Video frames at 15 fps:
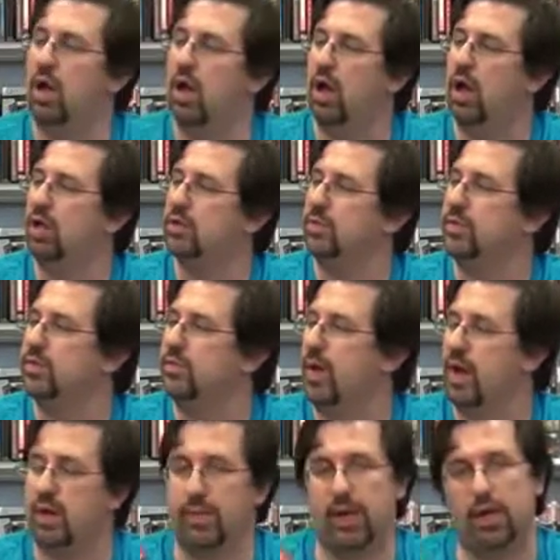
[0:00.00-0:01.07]
Ultimate
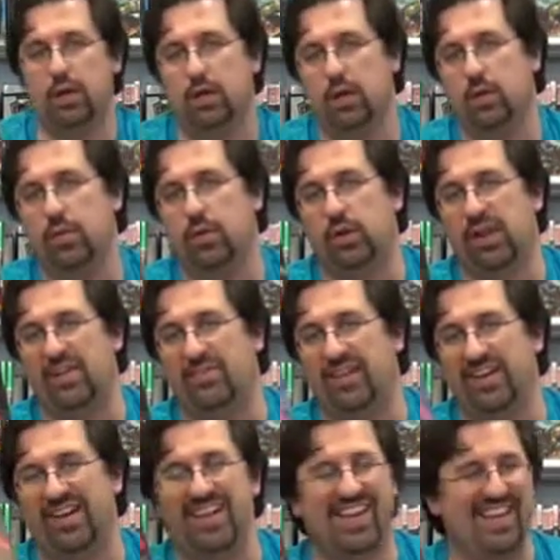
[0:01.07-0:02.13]
Spider-Man number 11